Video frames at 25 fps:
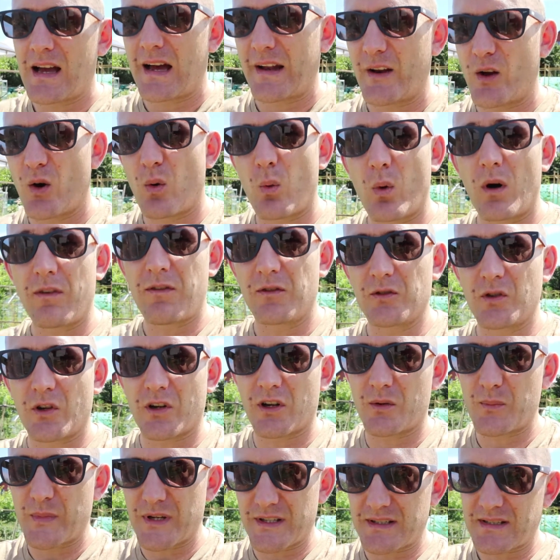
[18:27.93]
I know I waffled
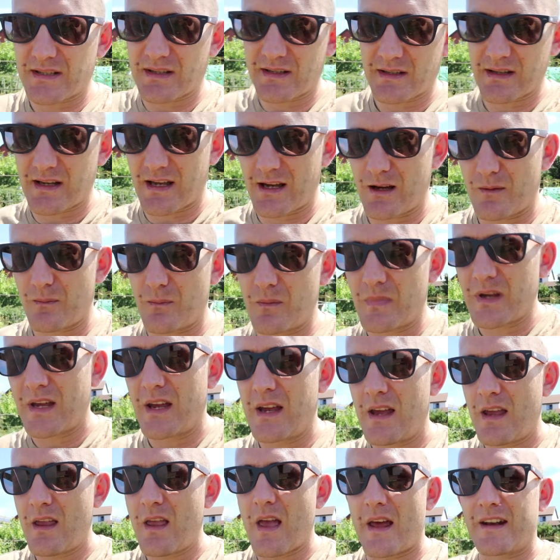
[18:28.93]
on a bit, and
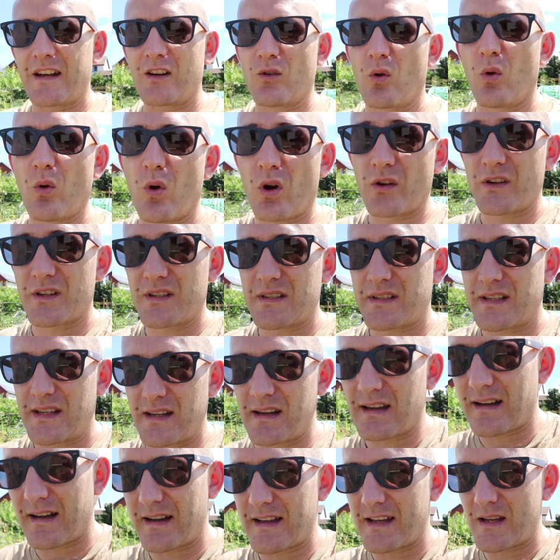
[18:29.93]
in all
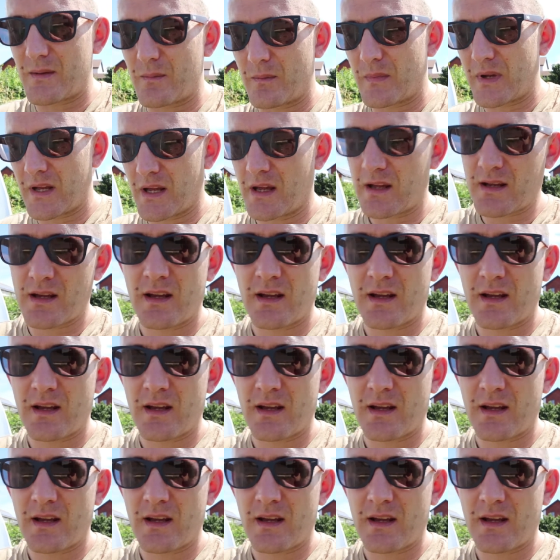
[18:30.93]
honesty, I am